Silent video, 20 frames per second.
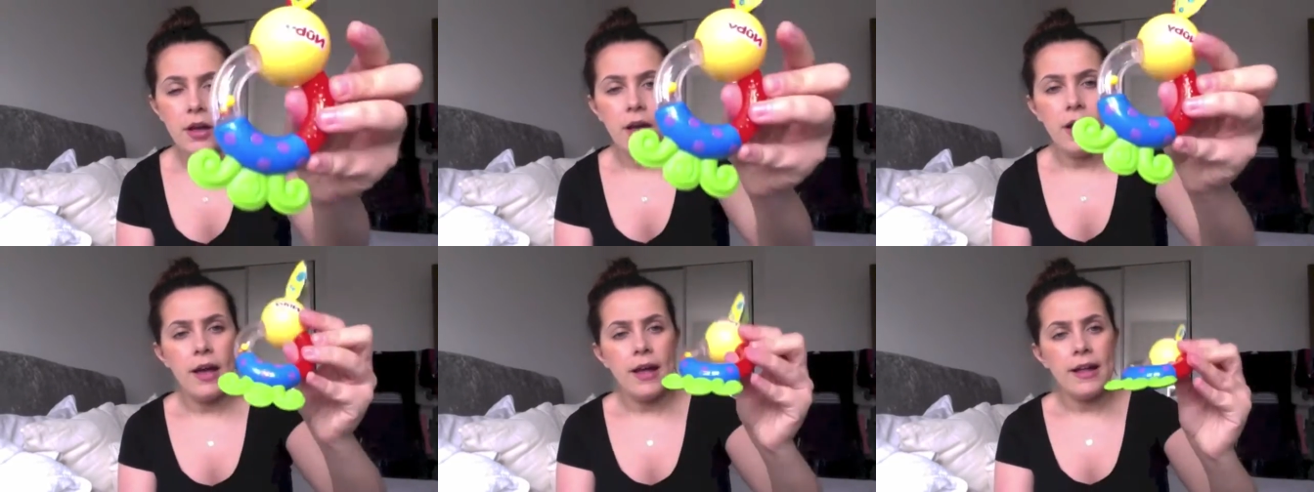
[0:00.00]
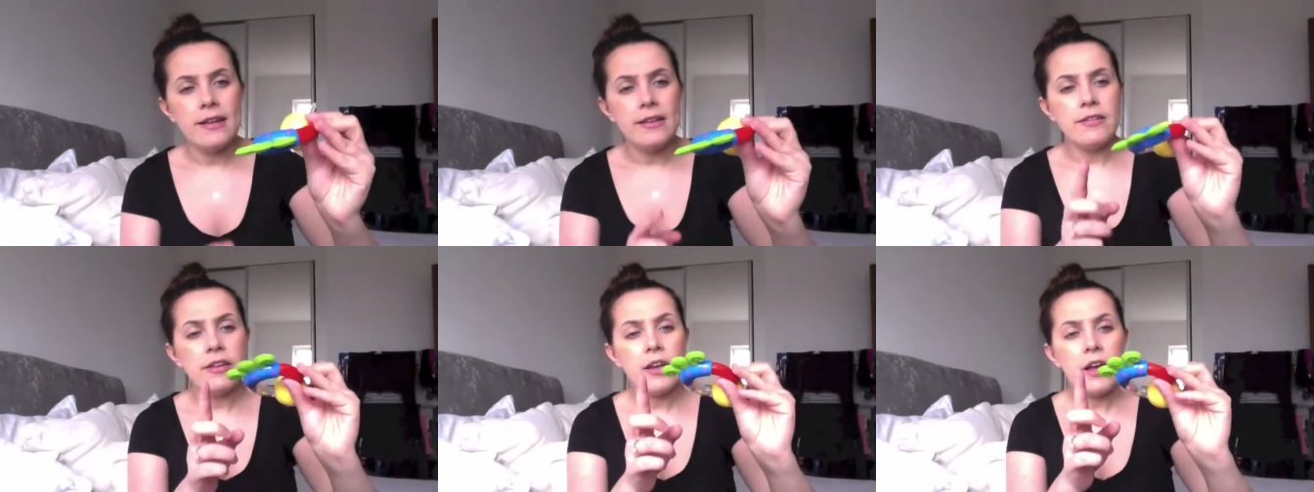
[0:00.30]

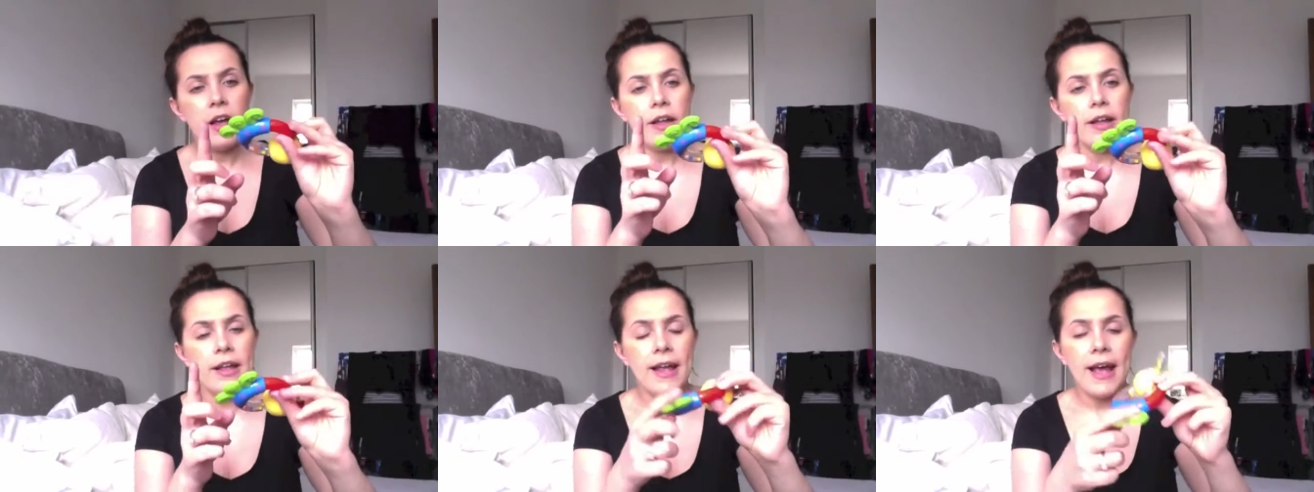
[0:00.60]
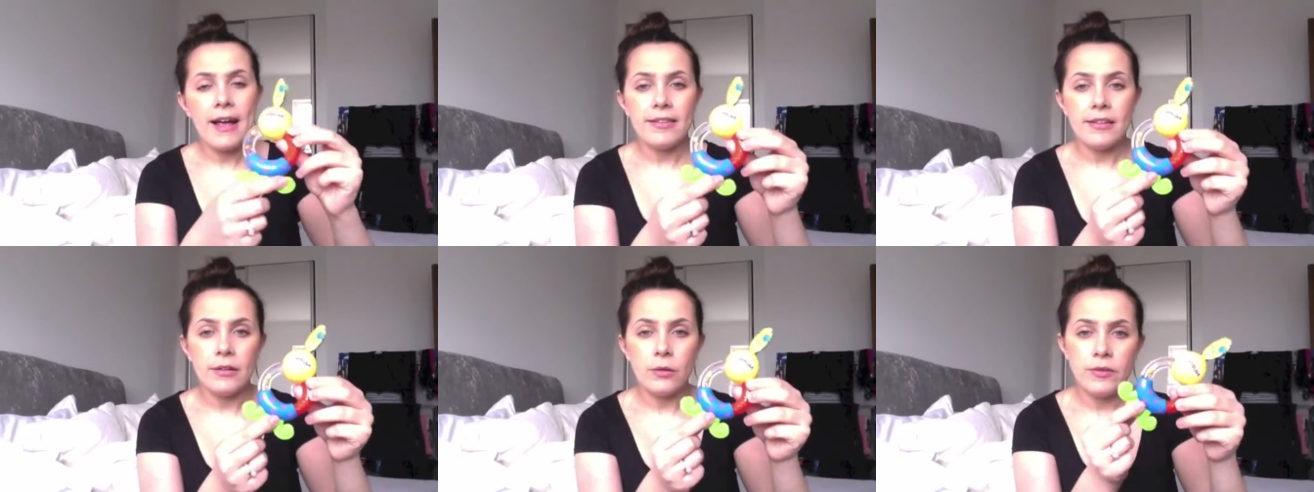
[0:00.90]
And uh, it
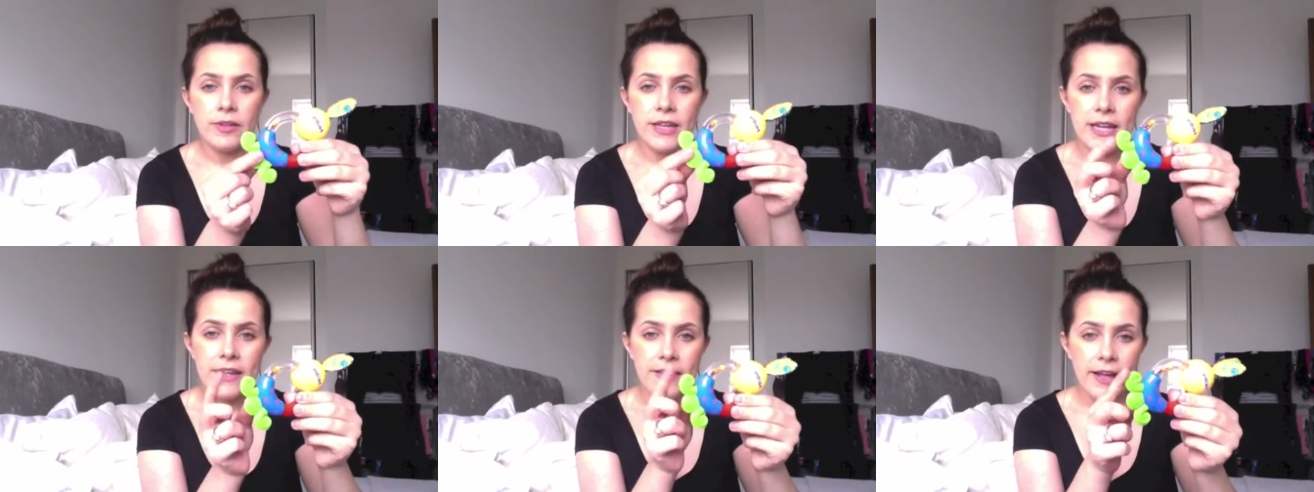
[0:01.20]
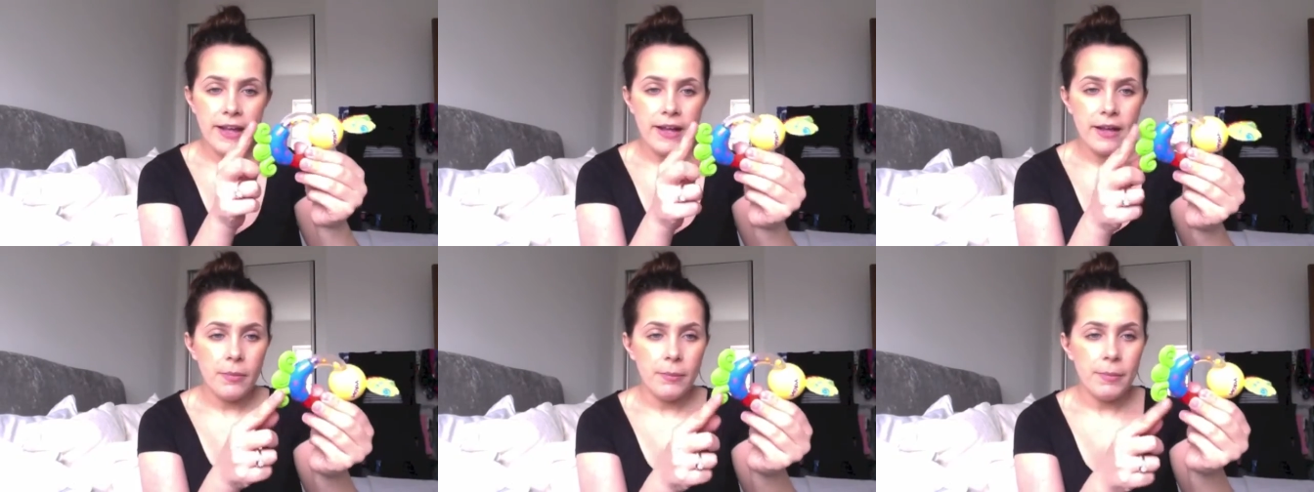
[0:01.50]
has little
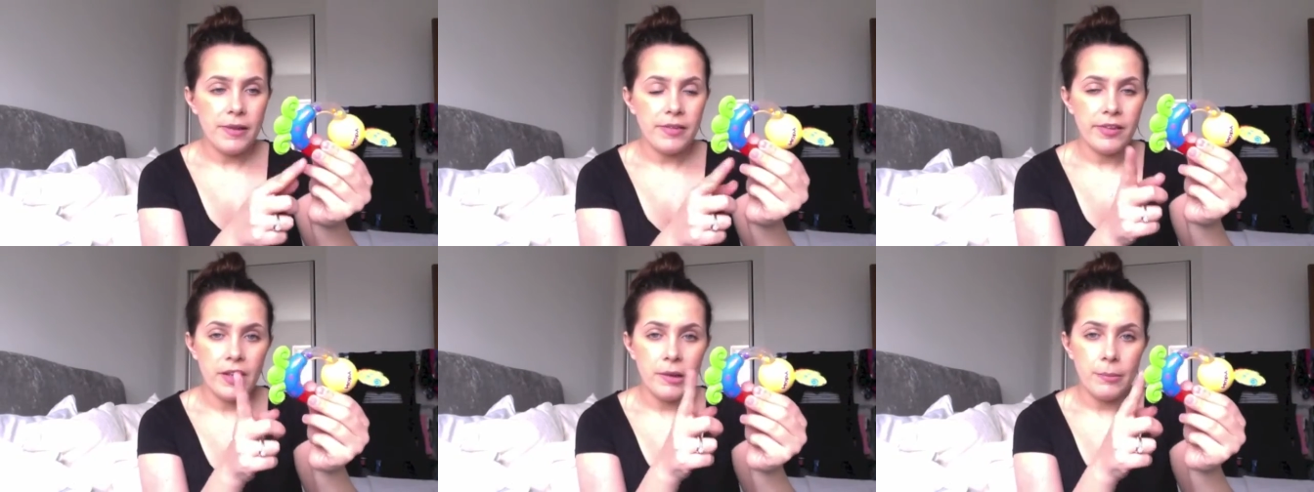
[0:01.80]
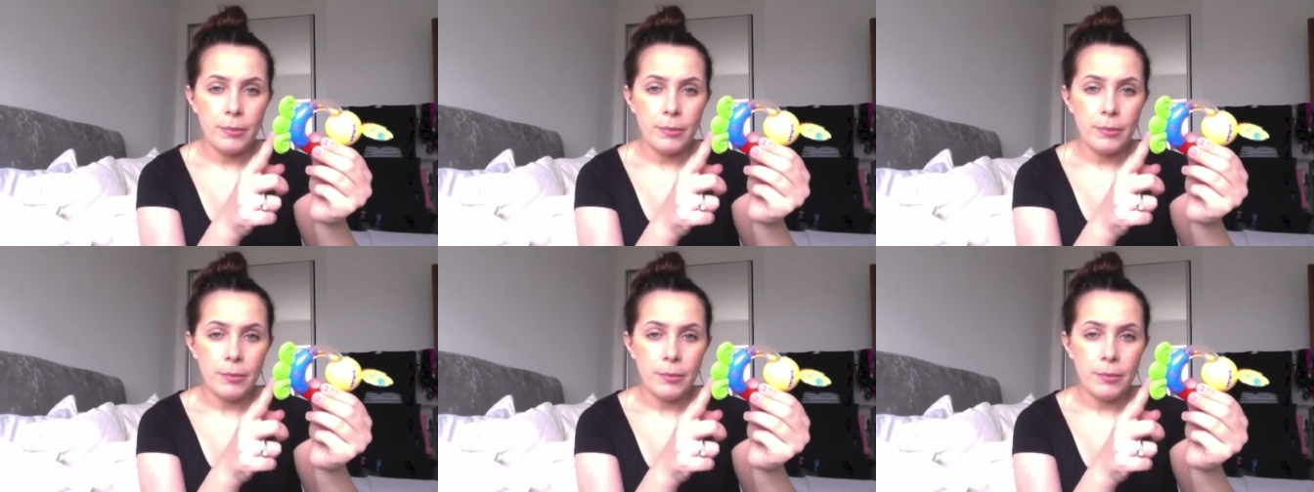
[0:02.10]
teething bits at the